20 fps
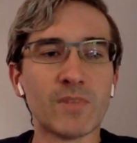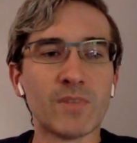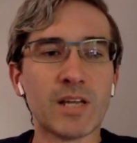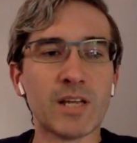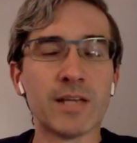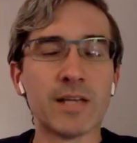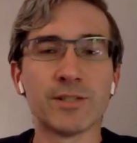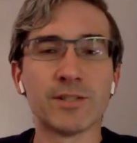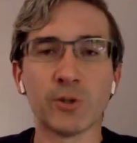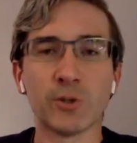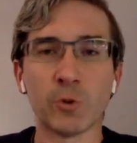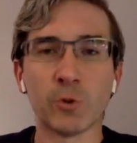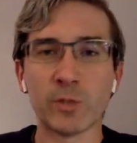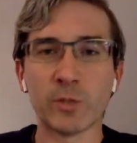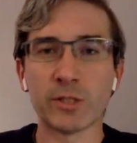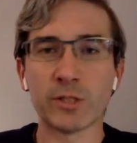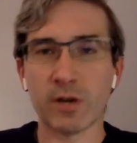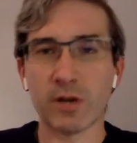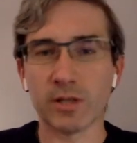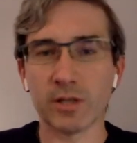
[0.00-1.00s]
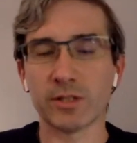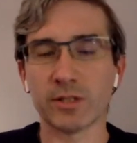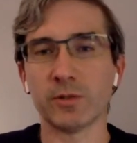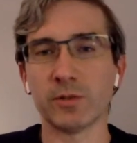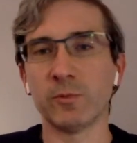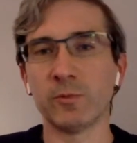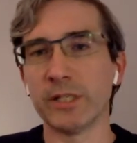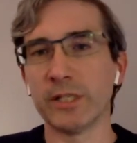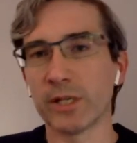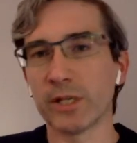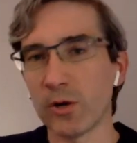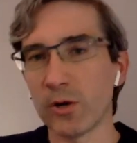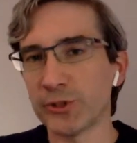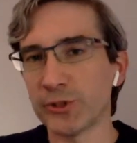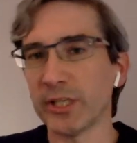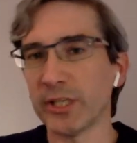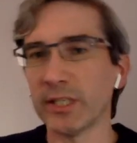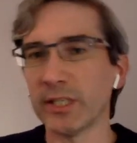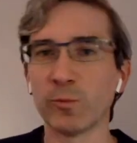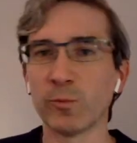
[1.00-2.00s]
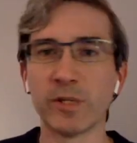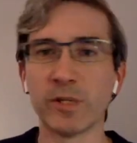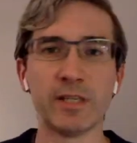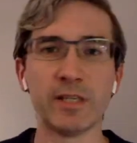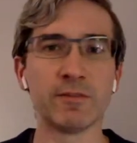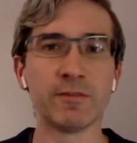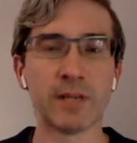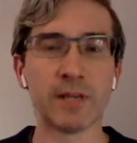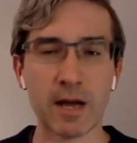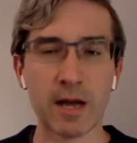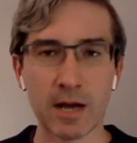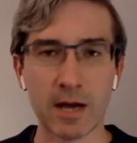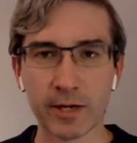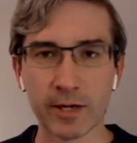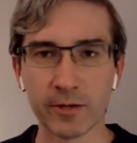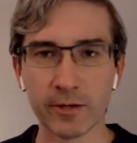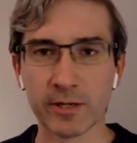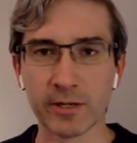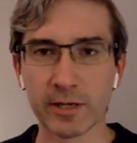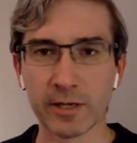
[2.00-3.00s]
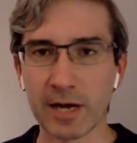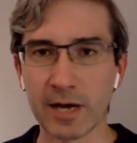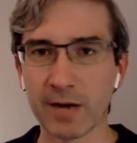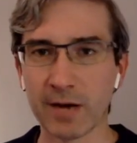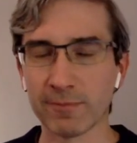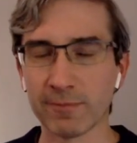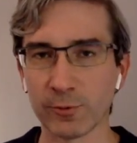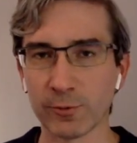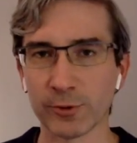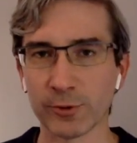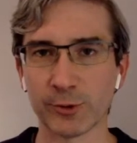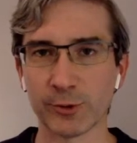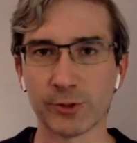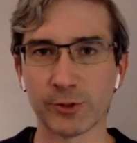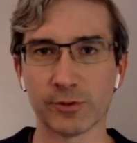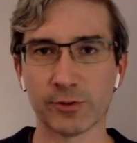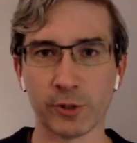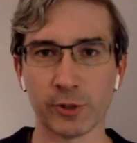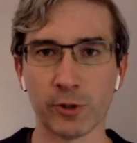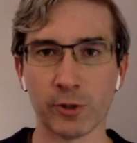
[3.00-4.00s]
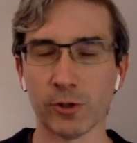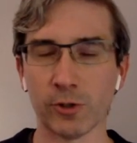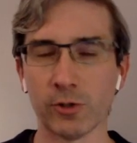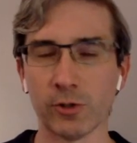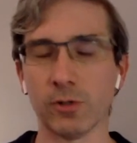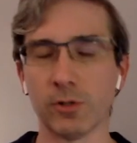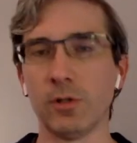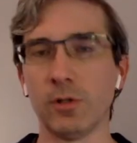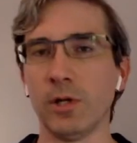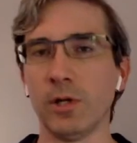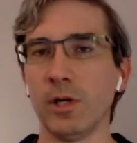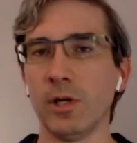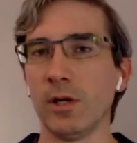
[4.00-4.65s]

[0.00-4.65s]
And so we negotiated, we even hired an Air Force colonel